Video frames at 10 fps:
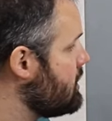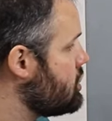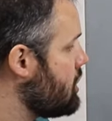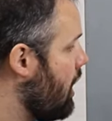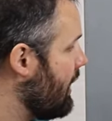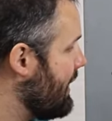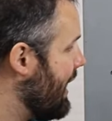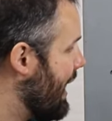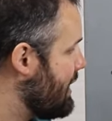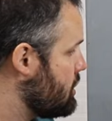installing
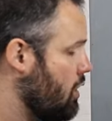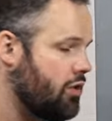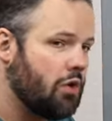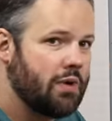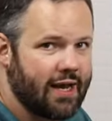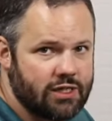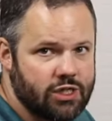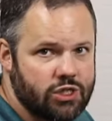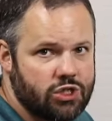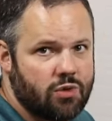a Toto
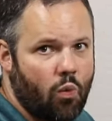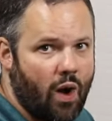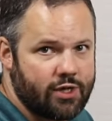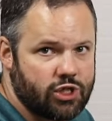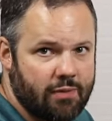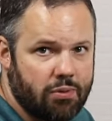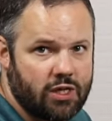Nexus Washlet